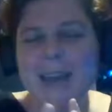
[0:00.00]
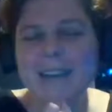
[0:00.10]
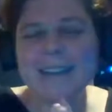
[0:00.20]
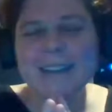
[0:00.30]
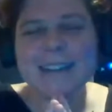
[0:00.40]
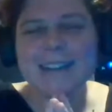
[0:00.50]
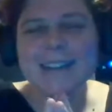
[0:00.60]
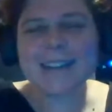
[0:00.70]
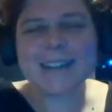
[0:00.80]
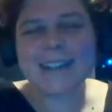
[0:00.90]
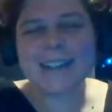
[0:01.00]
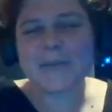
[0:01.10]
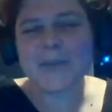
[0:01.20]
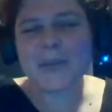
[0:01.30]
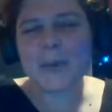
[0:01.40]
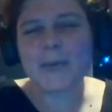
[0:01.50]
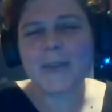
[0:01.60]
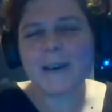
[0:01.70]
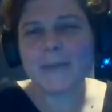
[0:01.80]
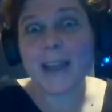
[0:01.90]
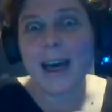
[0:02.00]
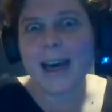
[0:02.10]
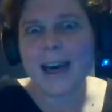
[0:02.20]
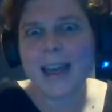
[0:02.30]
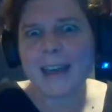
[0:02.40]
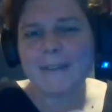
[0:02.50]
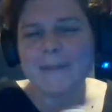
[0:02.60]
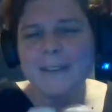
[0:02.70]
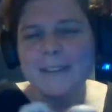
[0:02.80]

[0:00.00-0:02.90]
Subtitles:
get to interview Olaf live.